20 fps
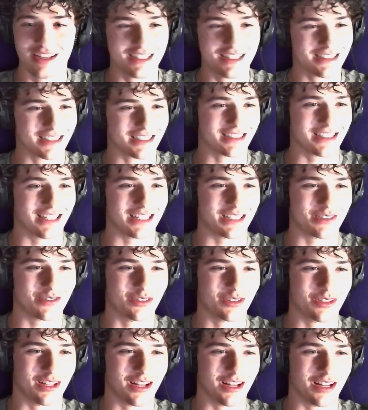
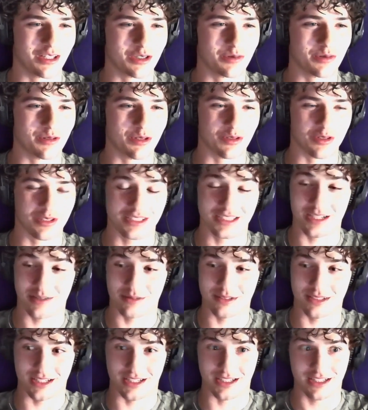successful entrepreneurs, I'd
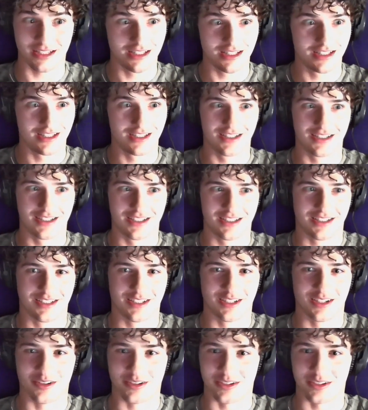be like, oh